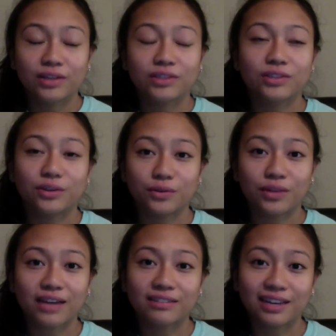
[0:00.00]
So
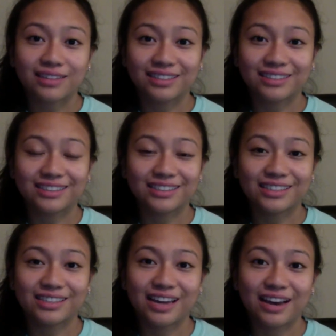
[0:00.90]
that test
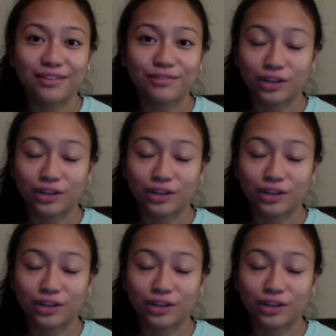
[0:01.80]
consisted of